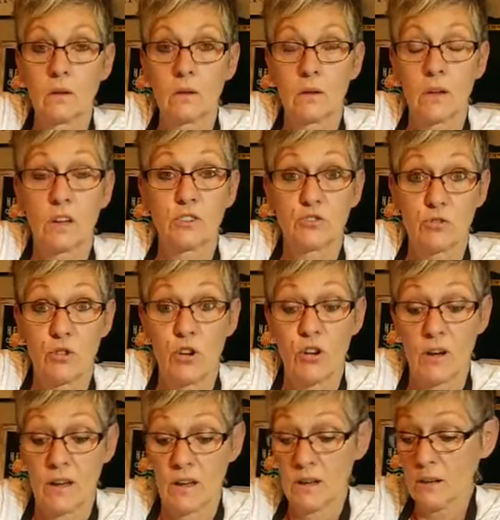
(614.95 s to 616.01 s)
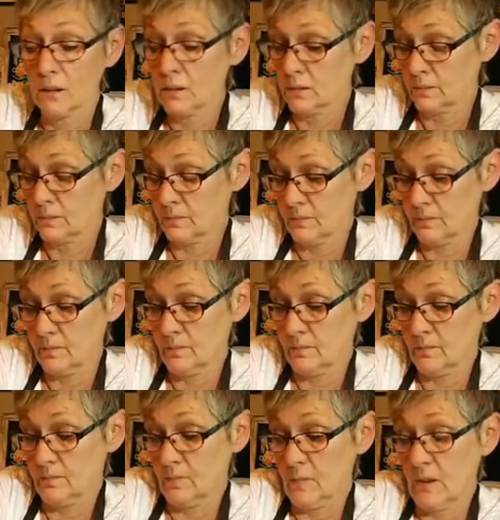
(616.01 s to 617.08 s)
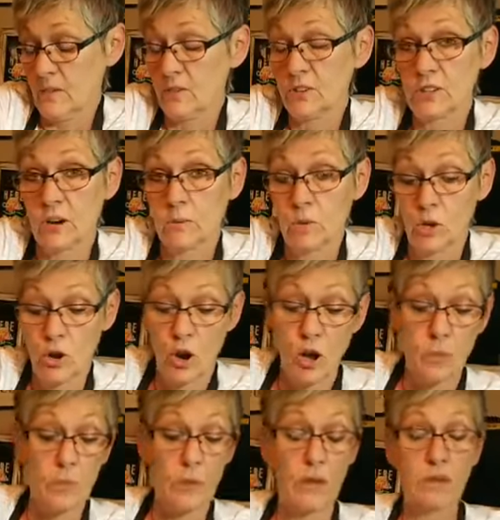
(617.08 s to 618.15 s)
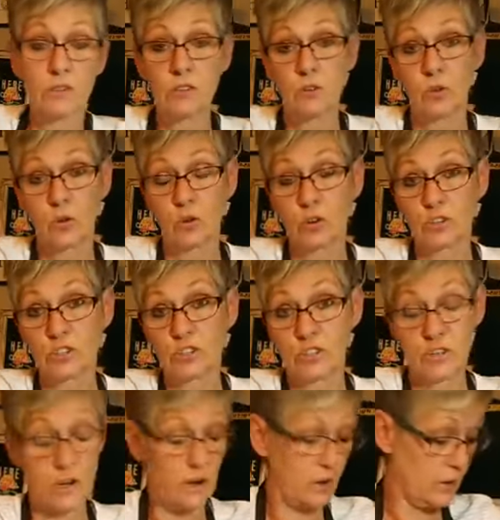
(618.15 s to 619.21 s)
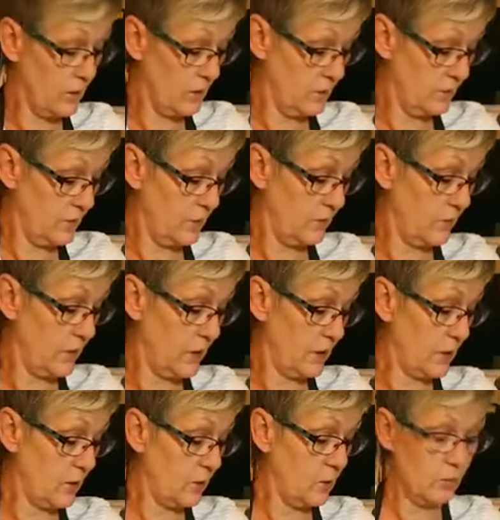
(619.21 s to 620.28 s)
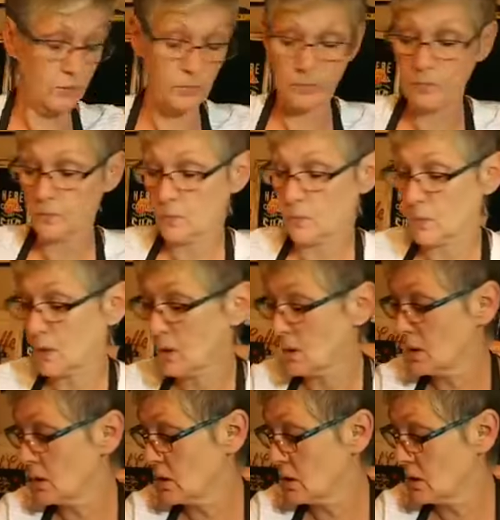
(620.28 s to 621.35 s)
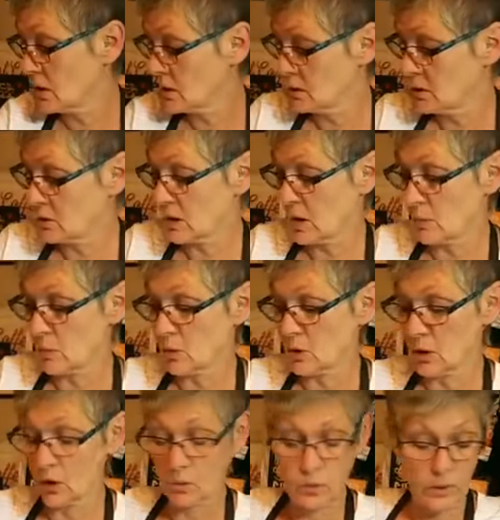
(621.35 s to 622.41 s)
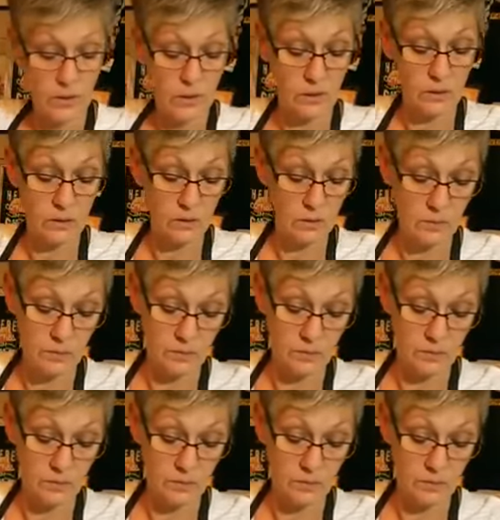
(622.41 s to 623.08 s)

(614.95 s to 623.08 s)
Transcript: a drawing every time you comment or share the video. Your name will go in